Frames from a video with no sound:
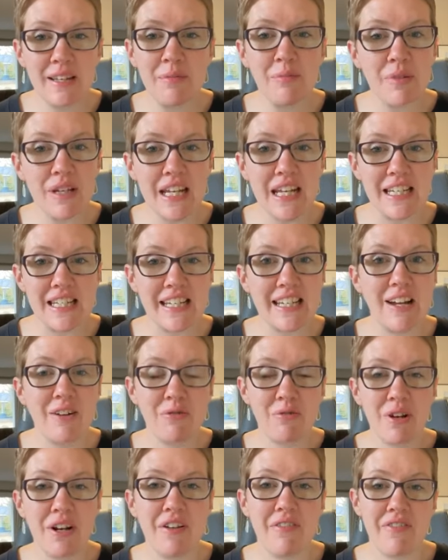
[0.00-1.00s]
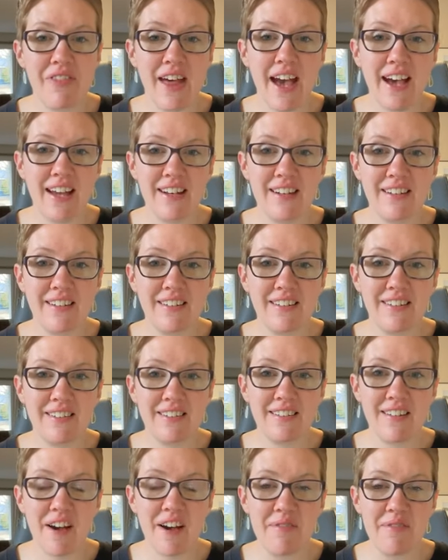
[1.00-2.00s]
can be to get rid of that
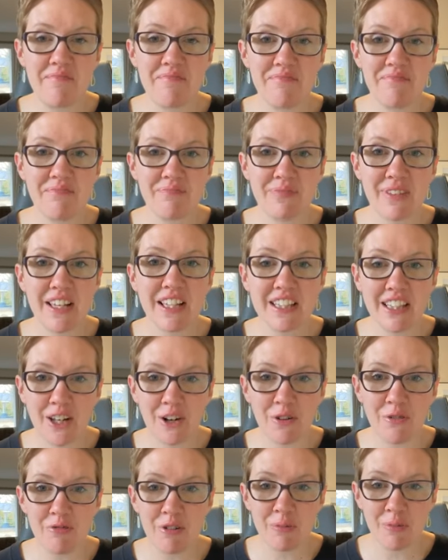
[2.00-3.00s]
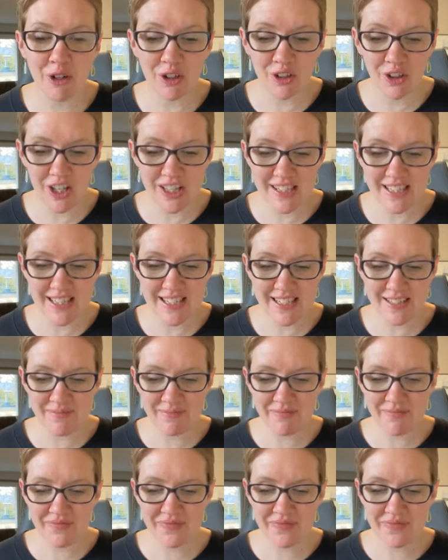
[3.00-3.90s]
clutter from your closet.